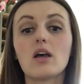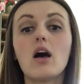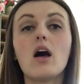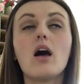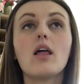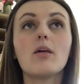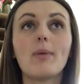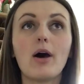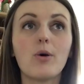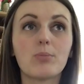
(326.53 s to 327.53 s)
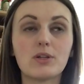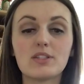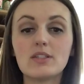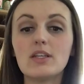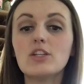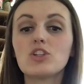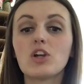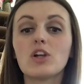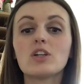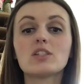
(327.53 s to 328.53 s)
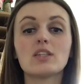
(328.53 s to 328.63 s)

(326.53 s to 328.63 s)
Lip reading: all about procedures